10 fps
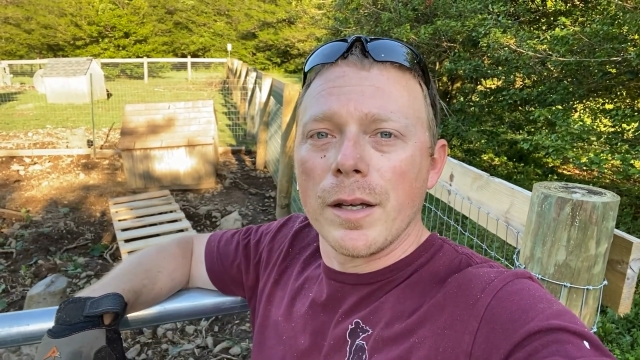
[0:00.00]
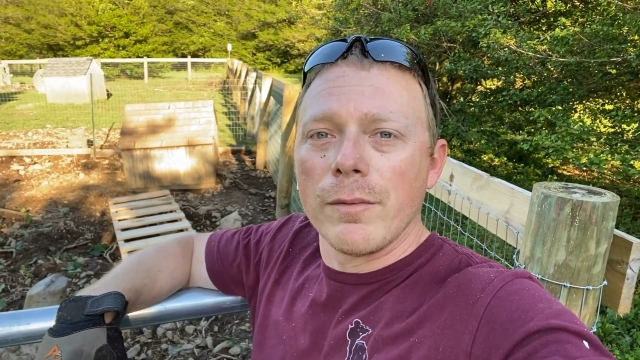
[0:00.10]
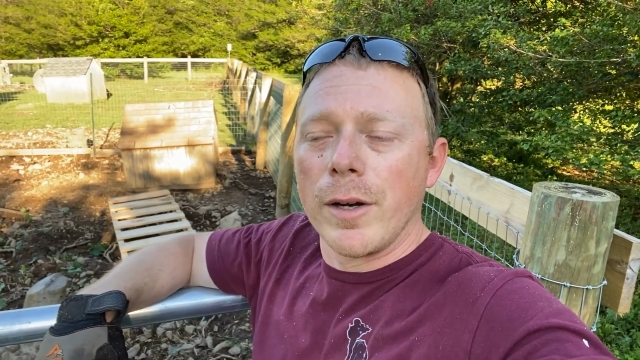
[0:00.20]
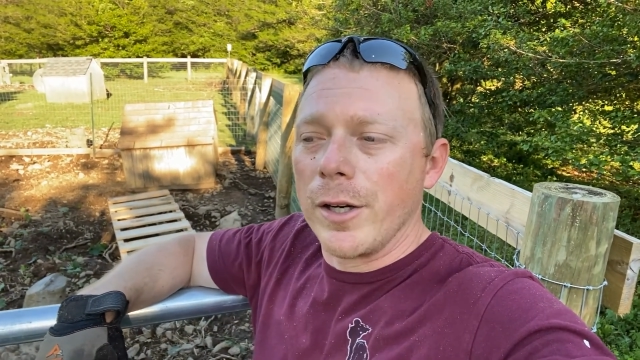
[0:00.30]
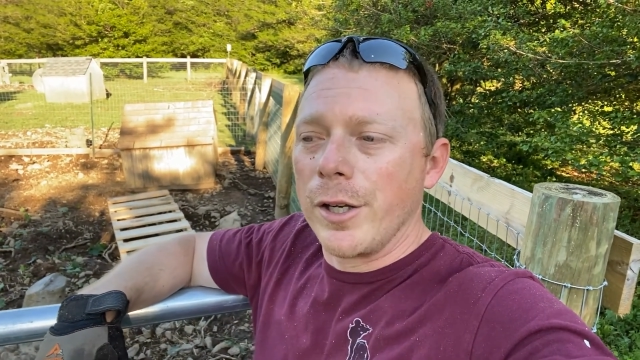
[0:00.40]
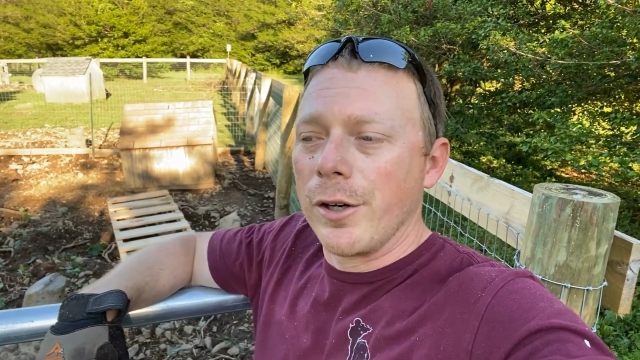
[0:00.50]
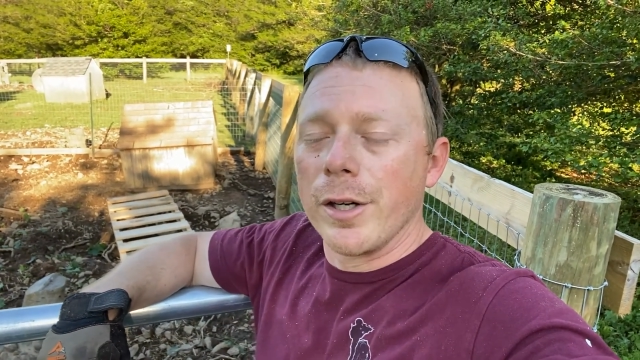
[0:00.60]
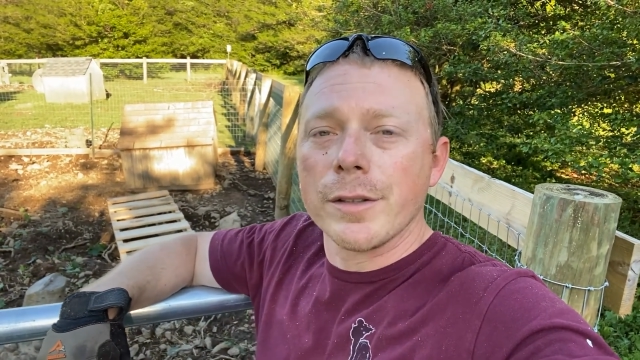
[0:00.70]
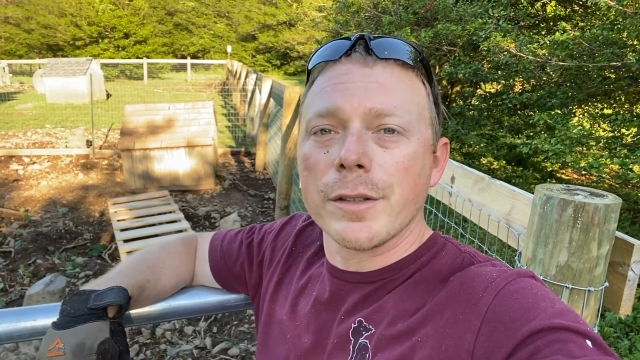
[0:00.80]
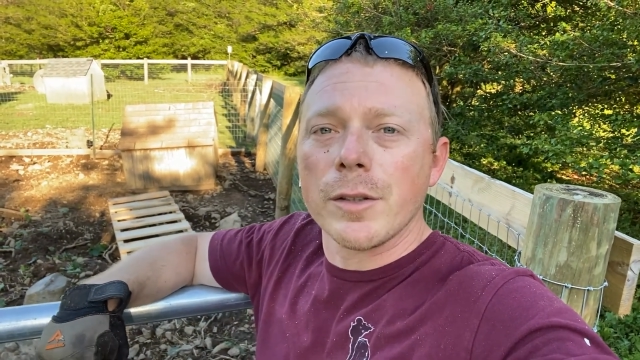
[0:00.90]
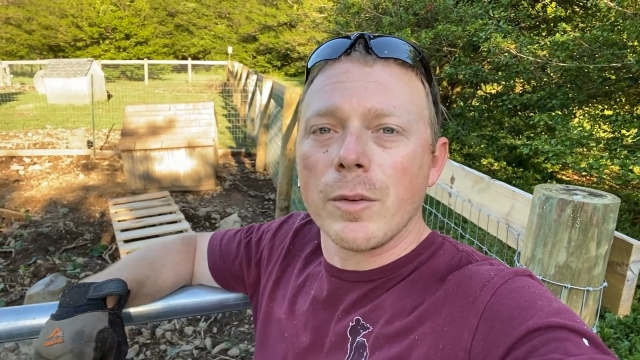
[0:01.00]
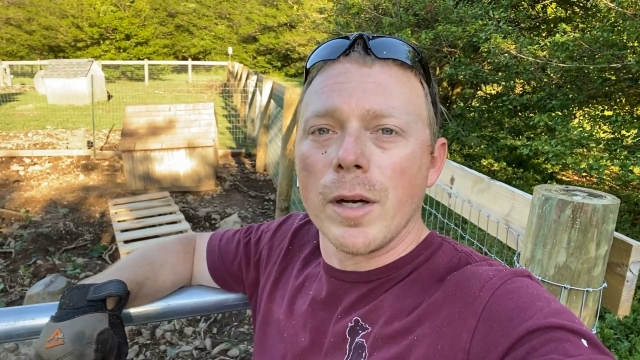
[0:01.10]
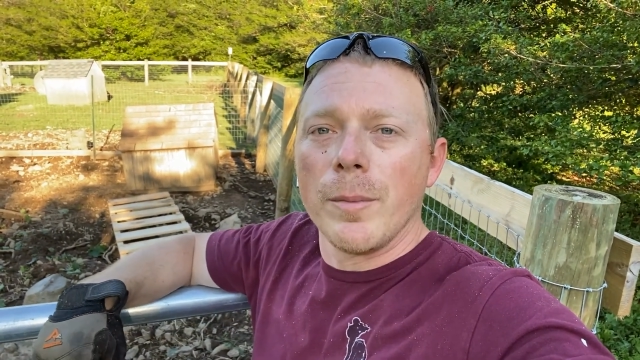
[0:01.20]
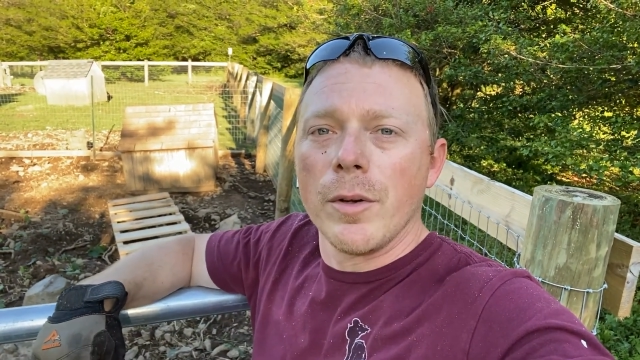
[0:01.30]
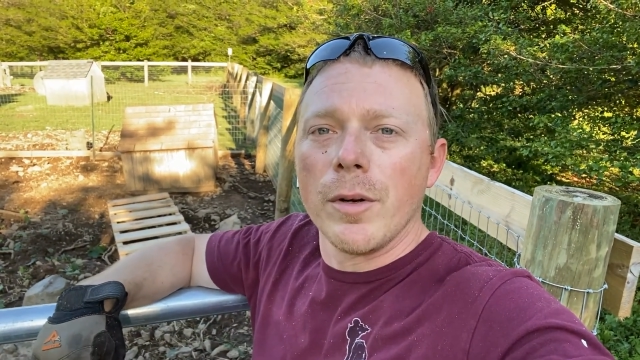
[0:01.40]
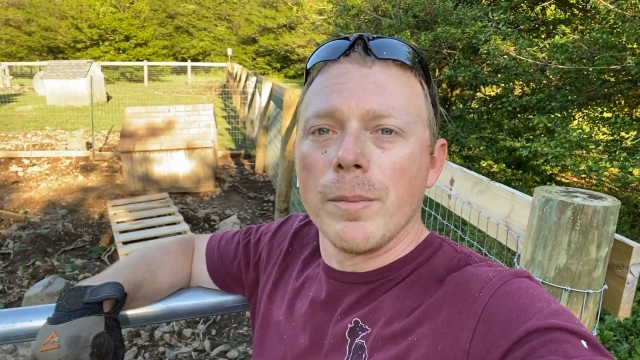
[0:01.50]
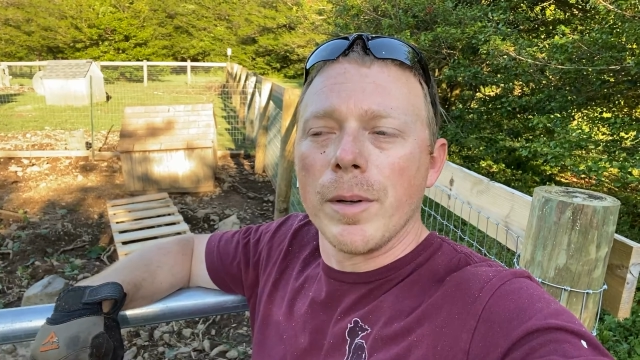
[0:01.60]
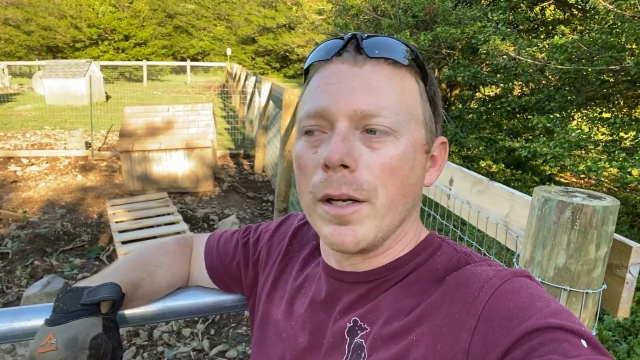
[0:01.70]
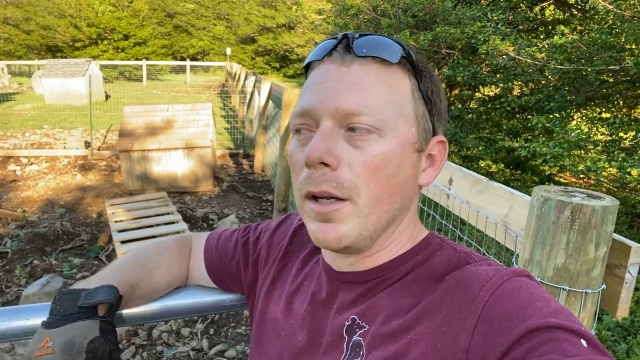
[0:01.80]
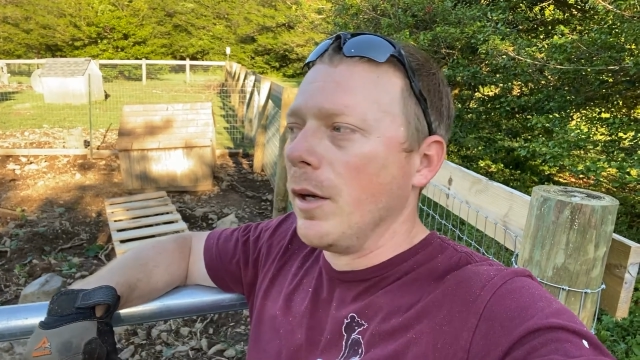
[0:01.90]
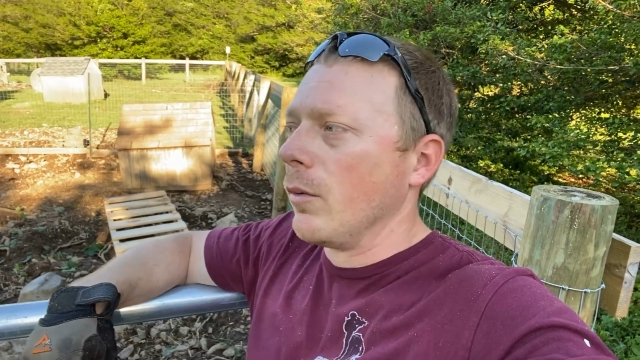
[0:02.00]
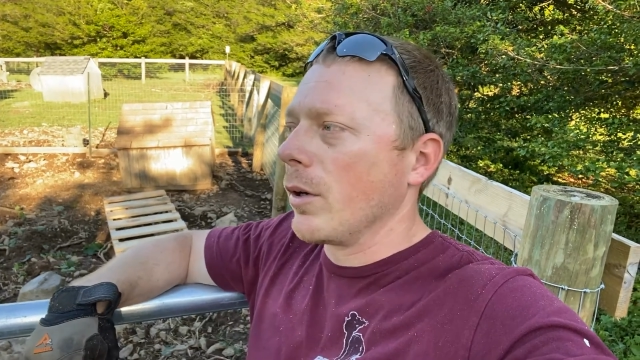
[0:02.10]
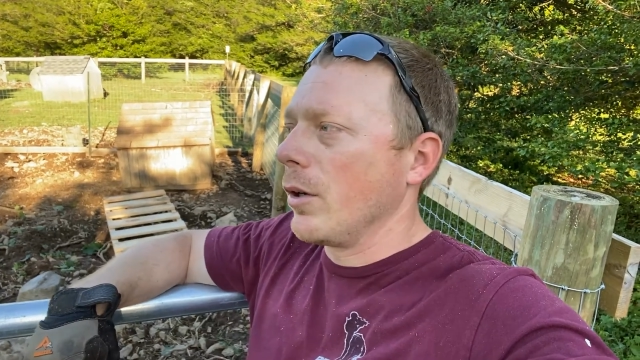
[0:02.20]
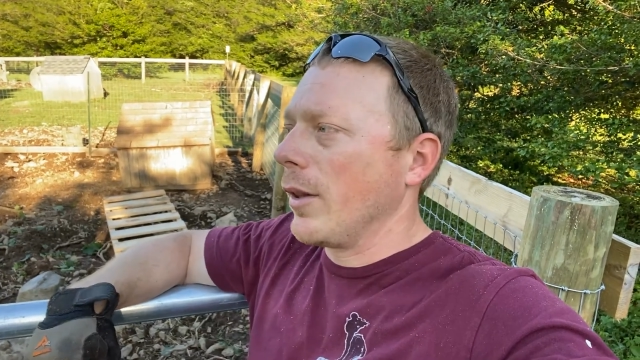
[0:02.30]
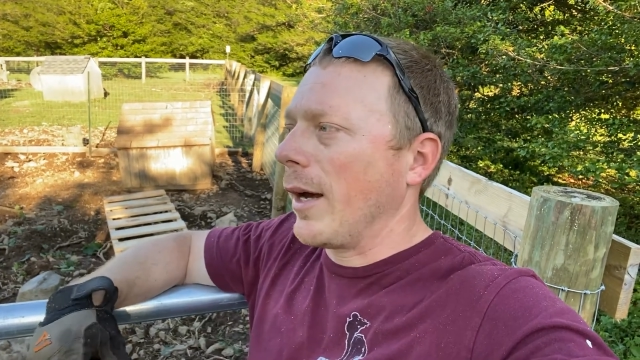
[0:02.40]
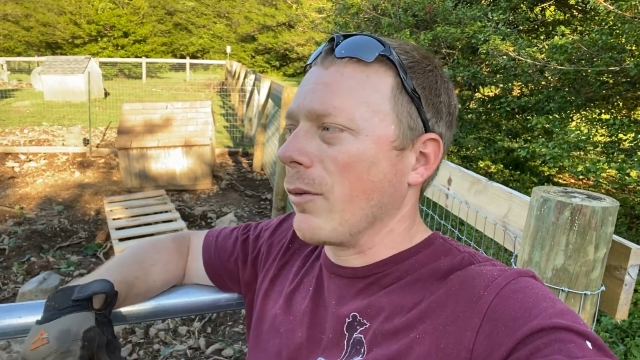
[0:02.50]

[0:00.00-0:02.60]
very curious as to what I'm doing, but we're going to do that.